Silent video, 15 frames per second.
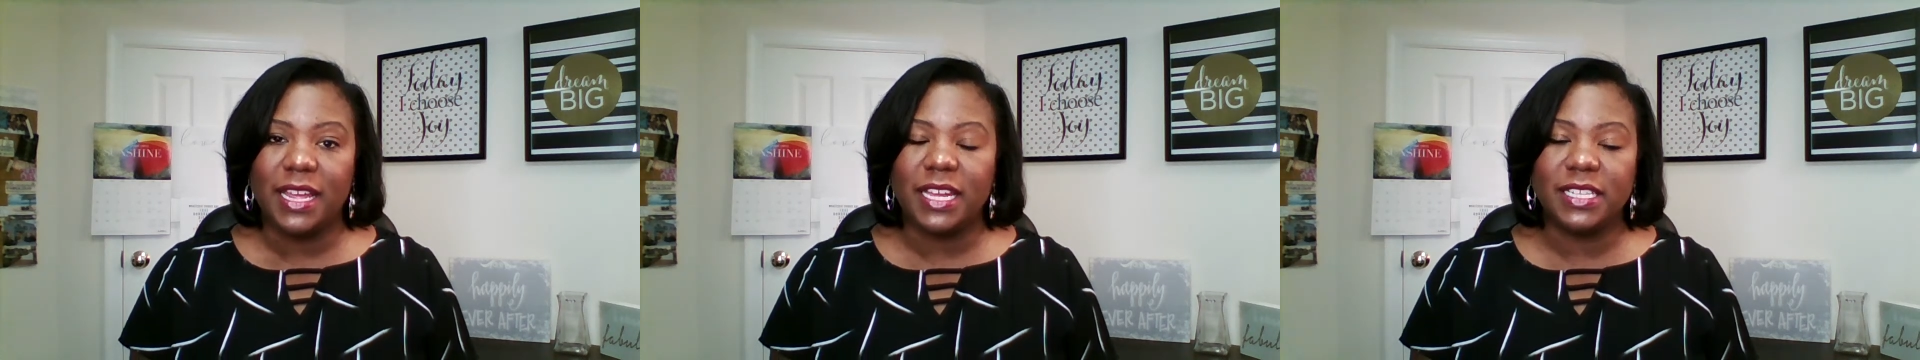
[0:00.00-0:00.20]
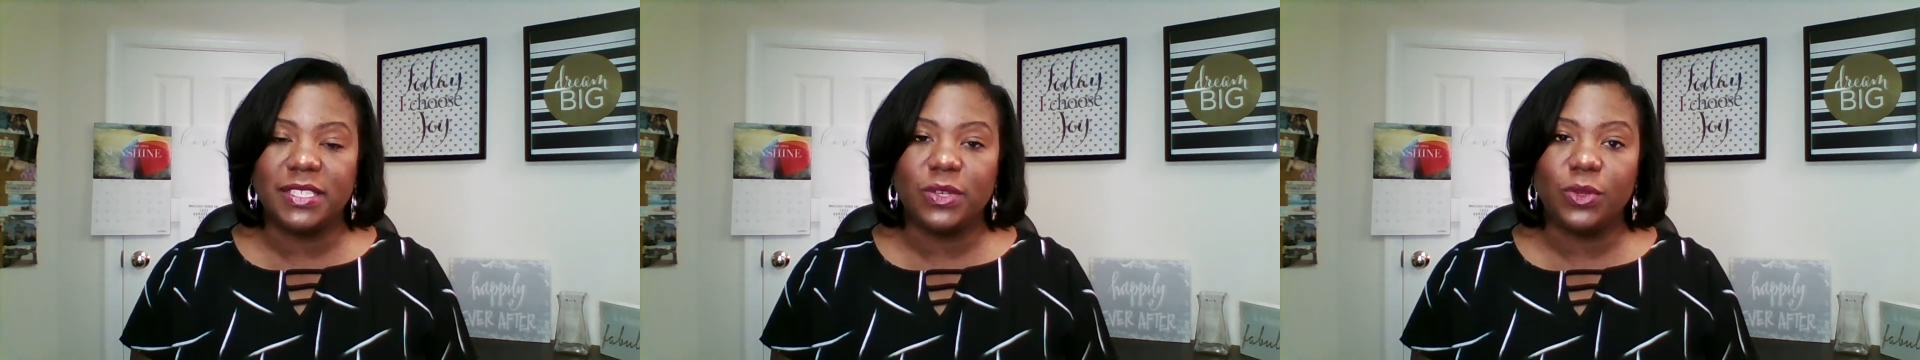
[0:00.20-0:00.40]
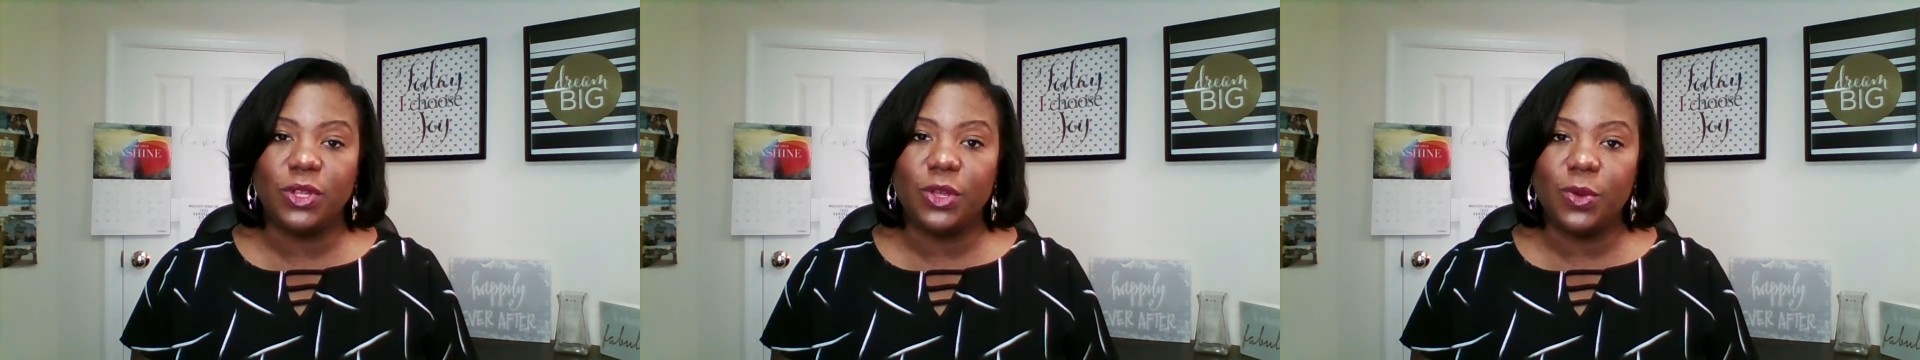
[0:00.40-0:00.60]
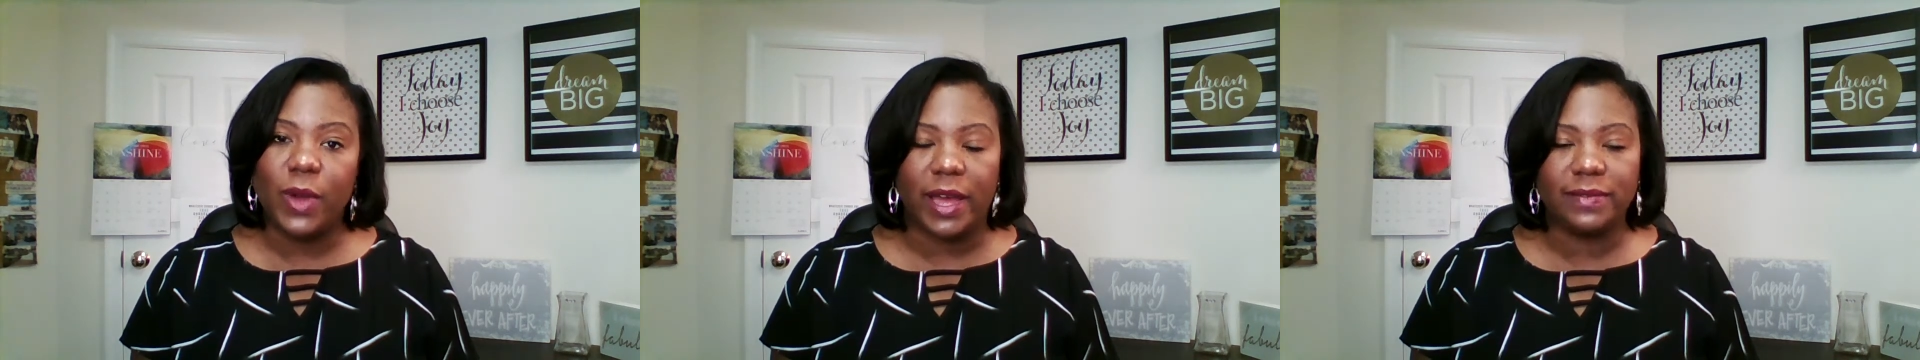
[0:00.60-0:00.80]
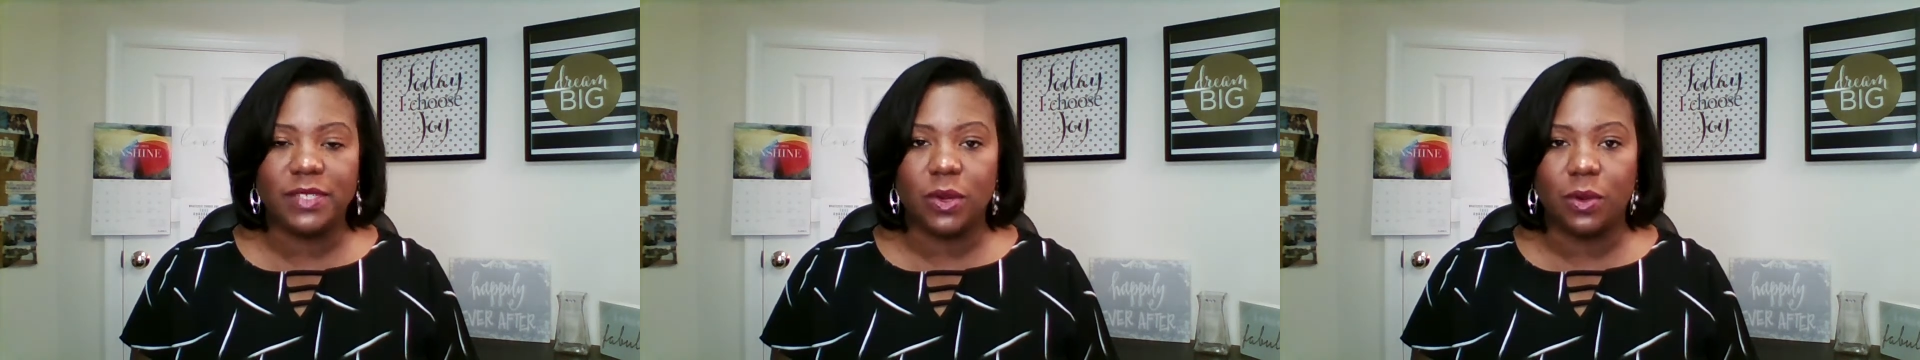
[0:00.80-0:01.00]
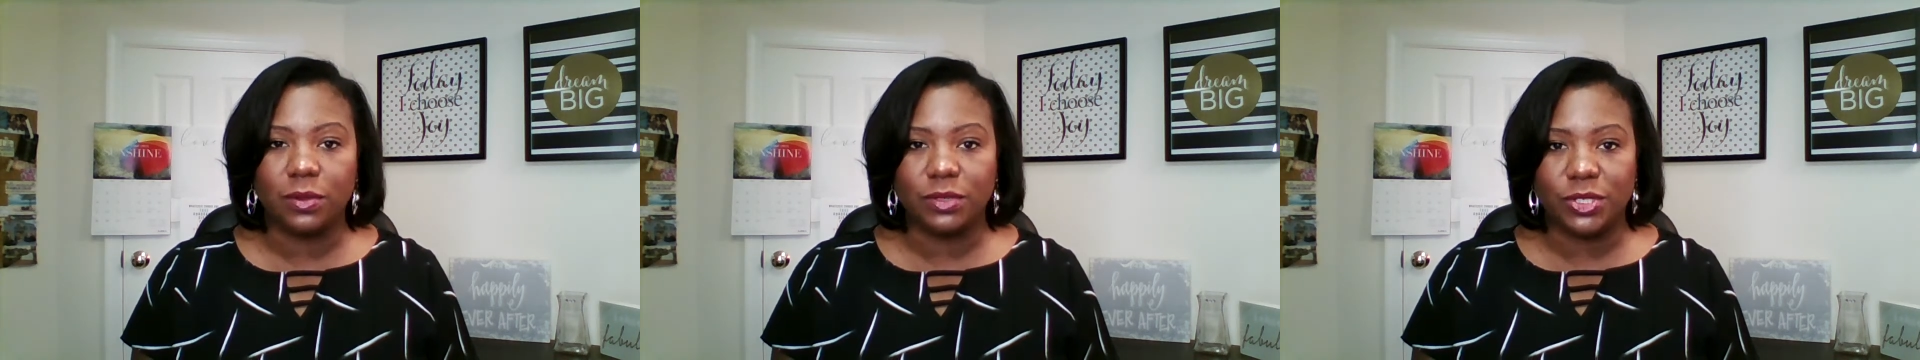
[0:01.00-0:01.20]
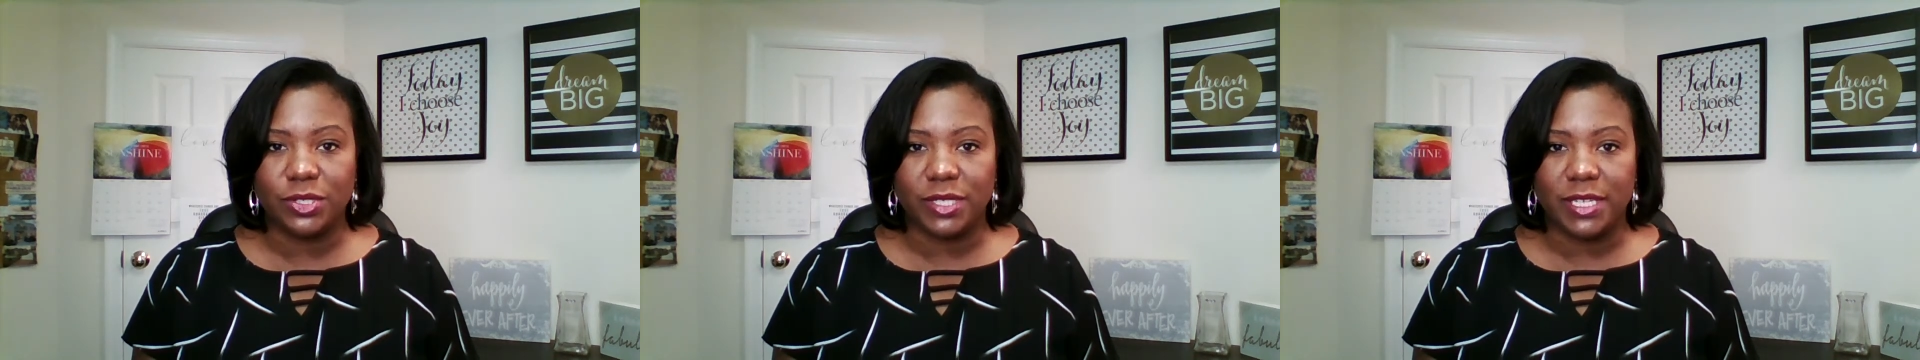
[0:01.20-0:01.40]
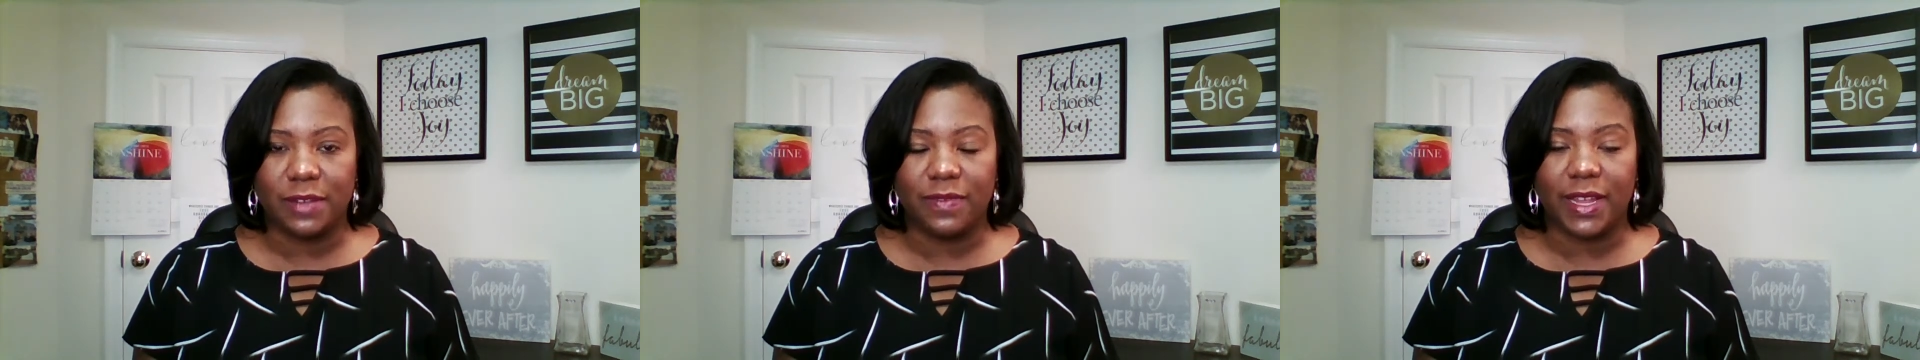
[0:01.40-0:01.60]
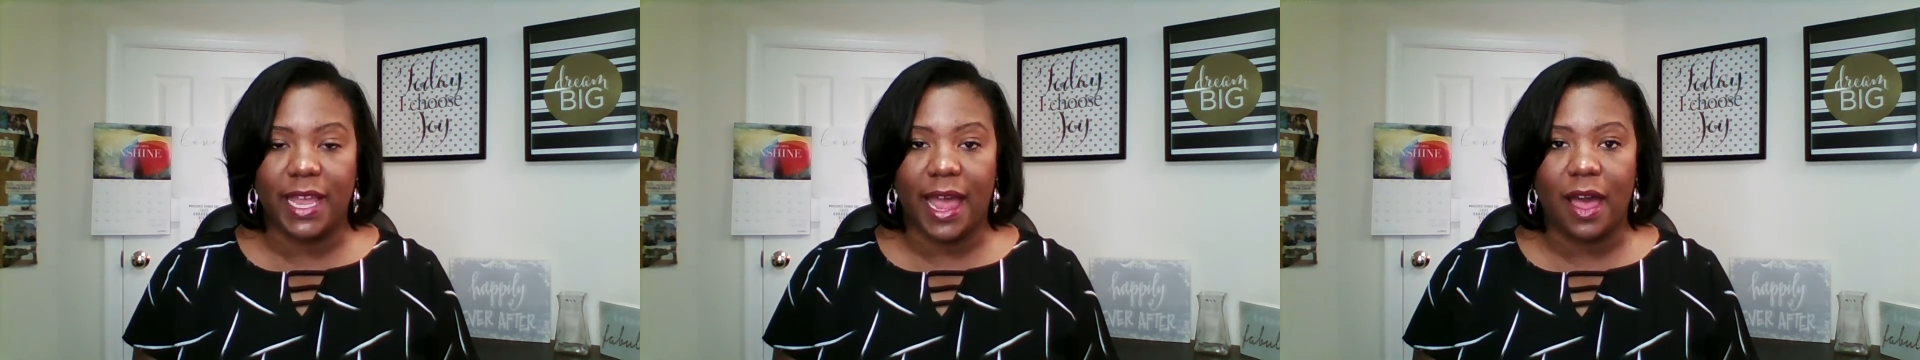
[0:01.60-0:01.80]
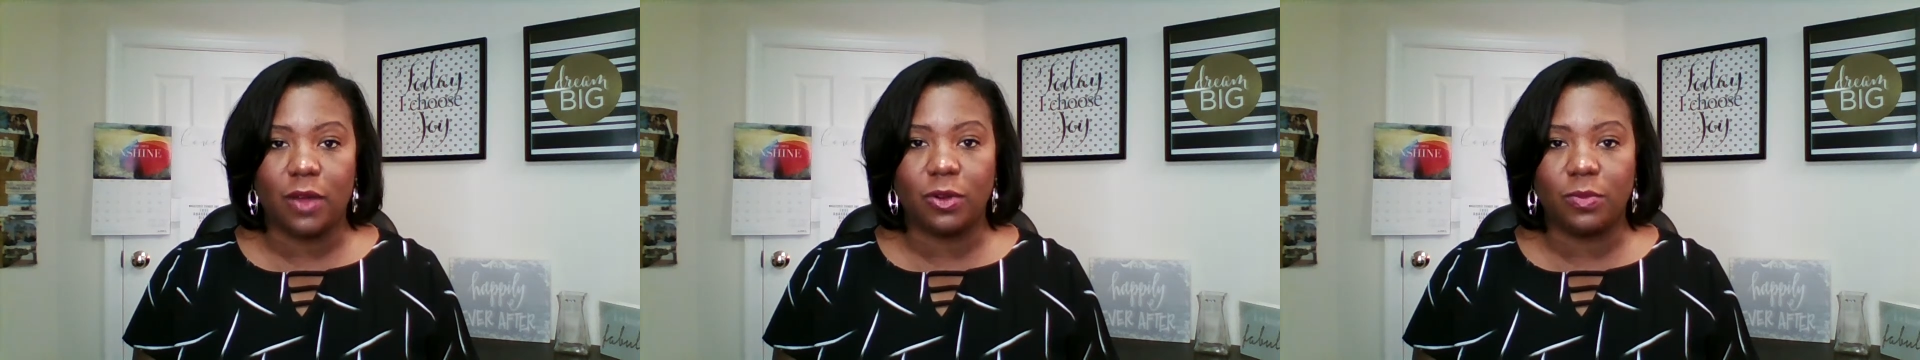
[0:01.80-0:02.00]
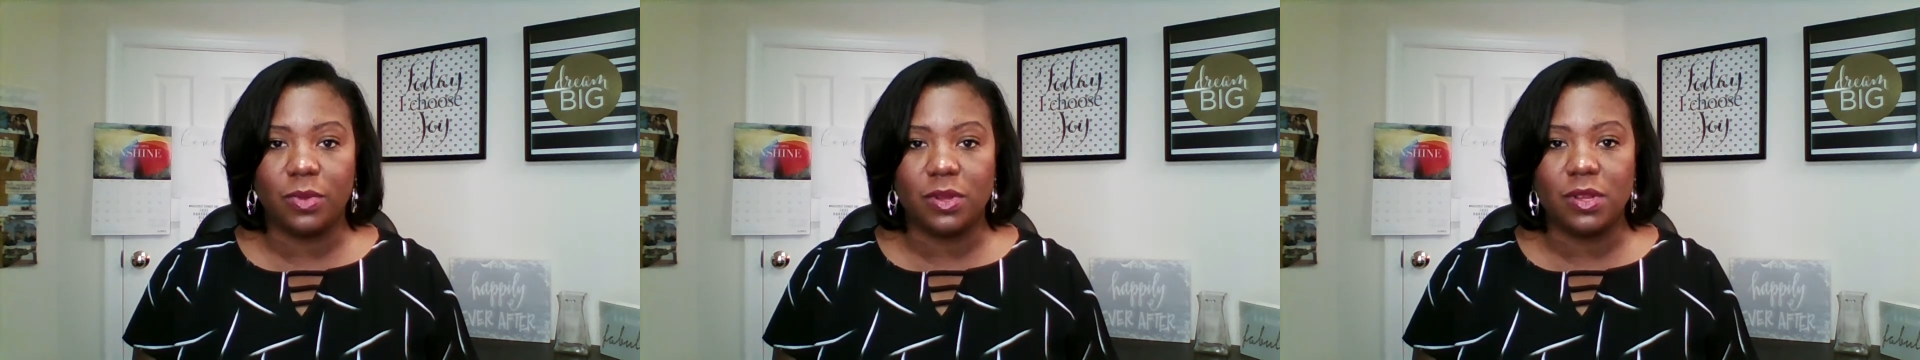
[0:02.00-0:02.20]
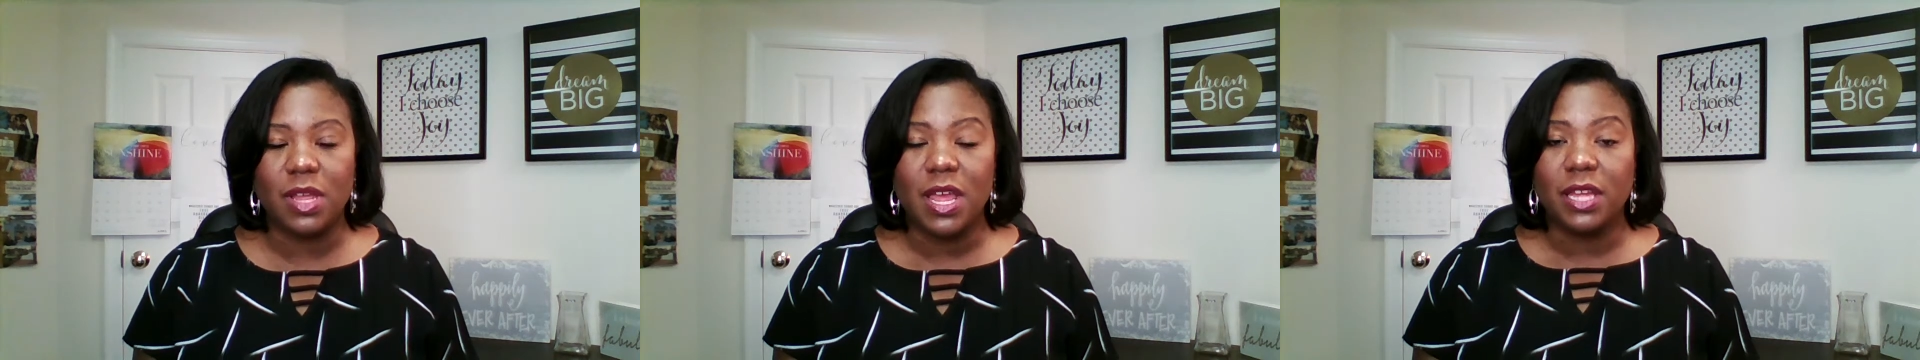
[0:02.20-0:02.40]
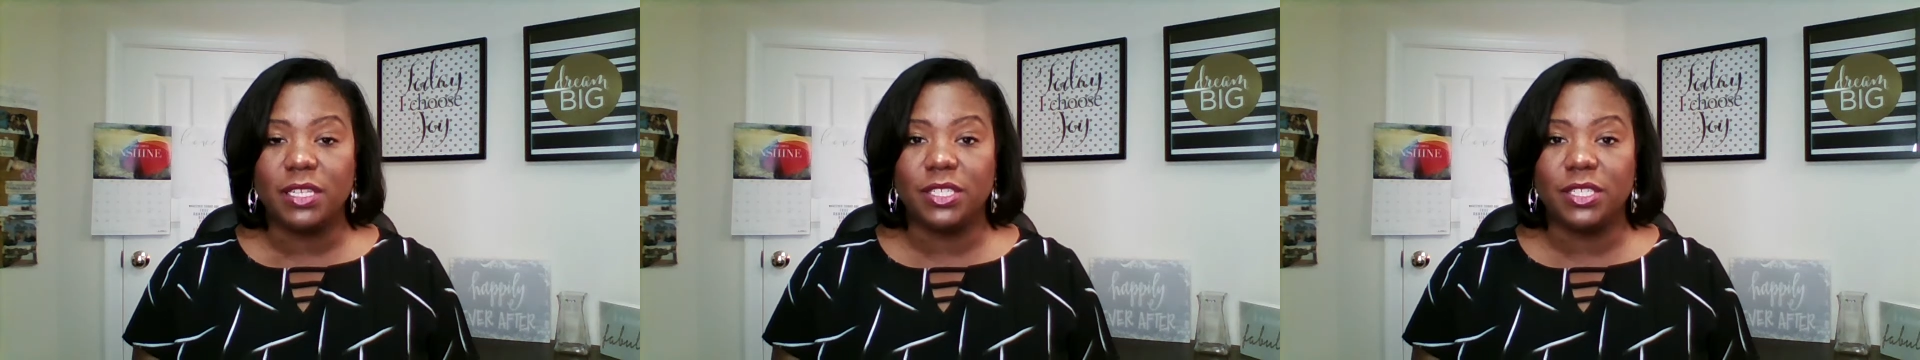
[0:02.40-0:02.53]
And so you have to hold yourself accountable